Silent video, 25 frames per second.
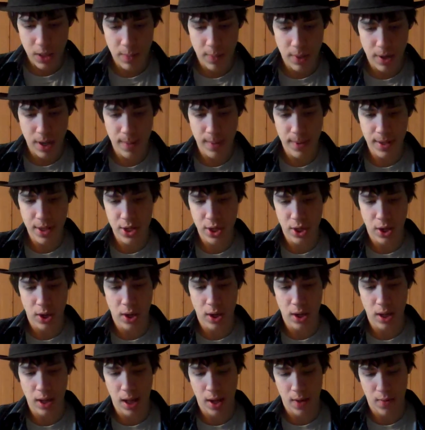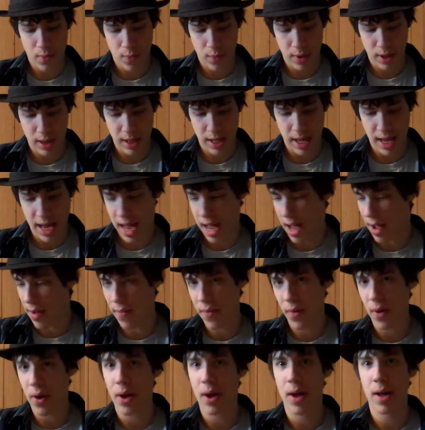pretty much all I really
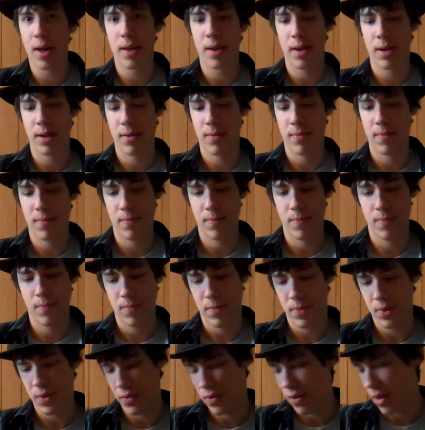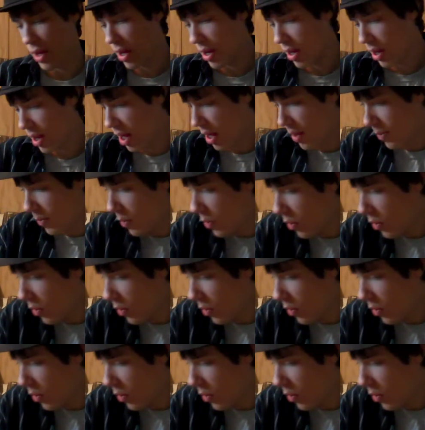have on it. There's not a lot